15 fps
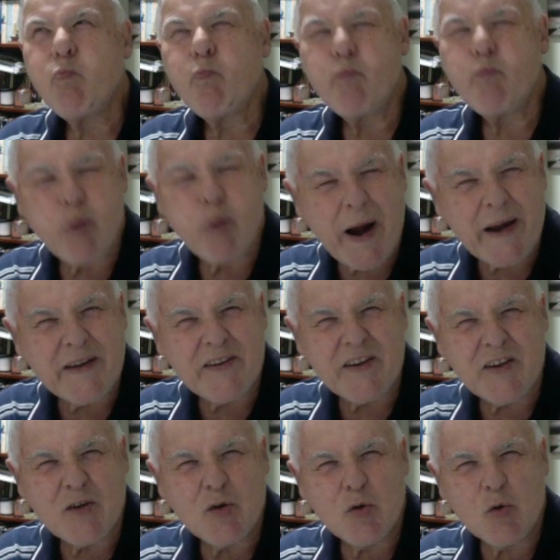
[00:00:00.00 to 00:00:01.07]

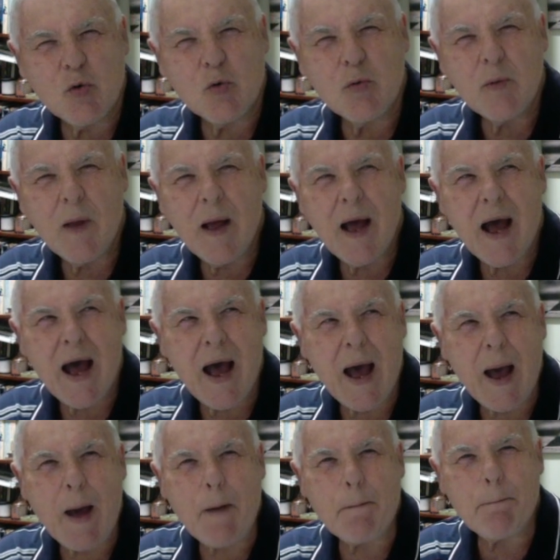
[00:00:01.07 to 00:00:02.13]
practical,
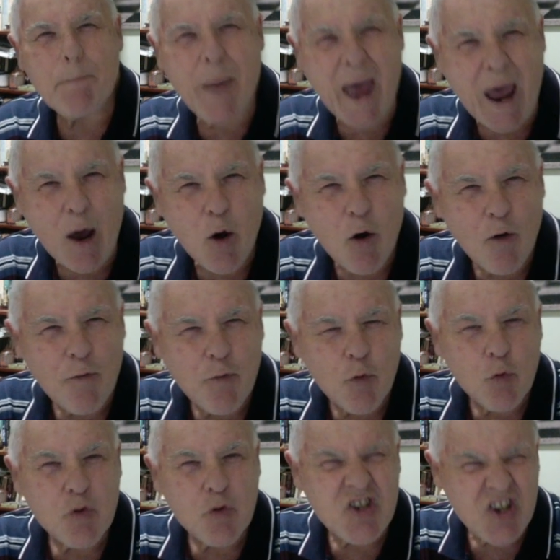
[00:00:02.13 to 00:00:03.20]

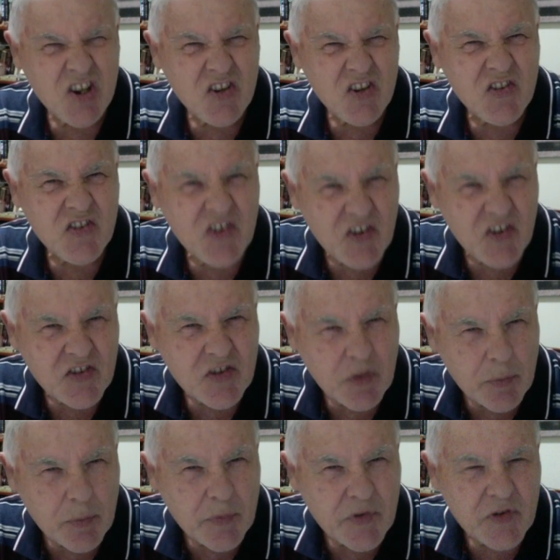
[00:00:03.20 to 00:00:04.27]
powerful chess
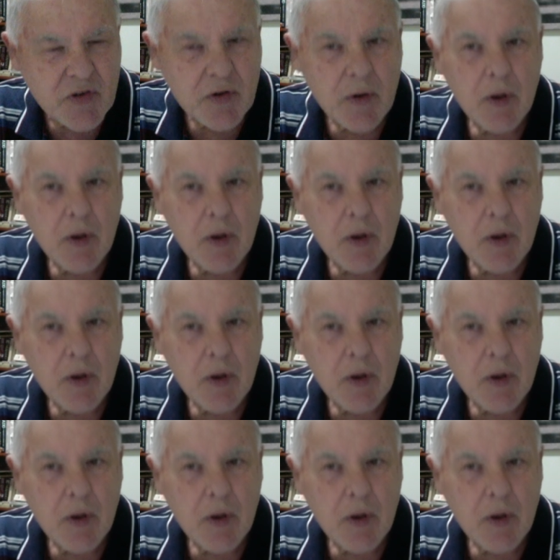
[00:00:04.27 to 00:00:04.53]
systems